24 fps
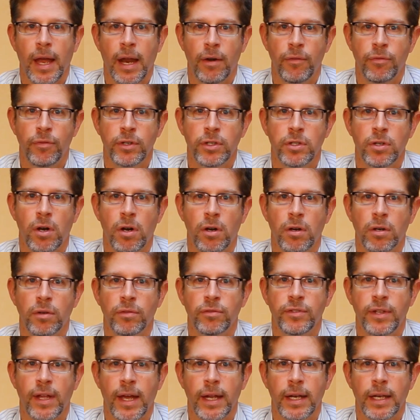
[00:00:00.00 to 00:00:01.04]
Every dollar
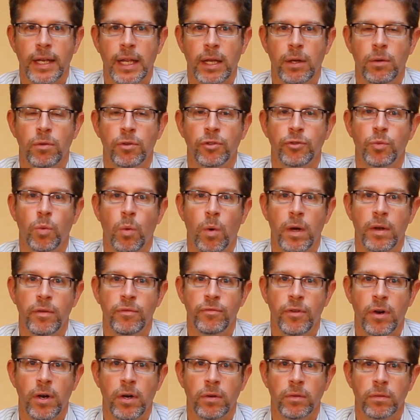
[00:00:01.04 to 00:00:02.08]
of debt equals
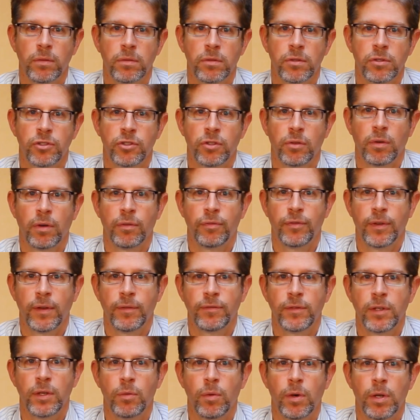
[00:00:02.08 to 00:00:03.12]
one vote, so if
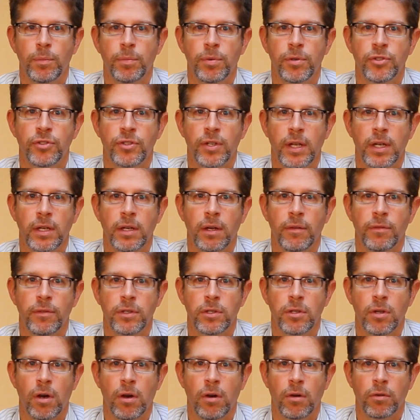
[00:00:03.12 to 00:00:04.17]
51% of the
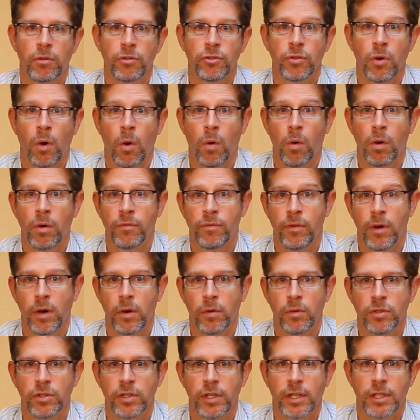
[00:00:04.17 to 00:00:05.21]
dollars or
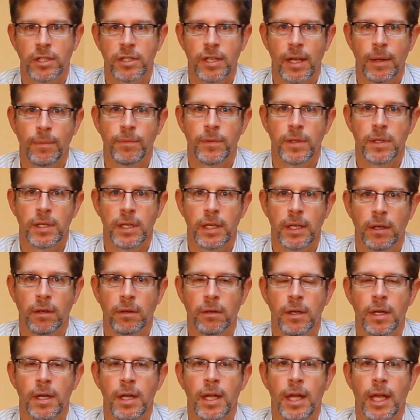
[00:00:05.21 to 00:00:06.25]
votes accept the
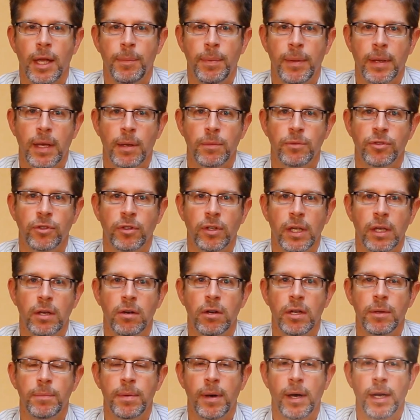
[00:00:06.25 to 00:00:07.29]
deal, it becomes
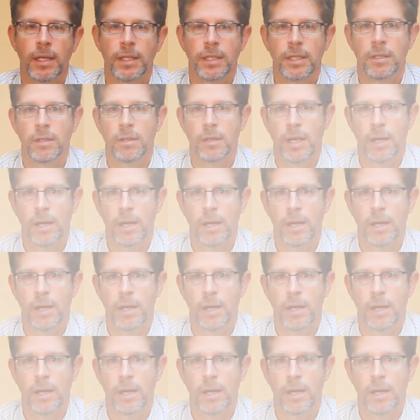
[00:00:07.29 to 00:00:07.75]
legally binding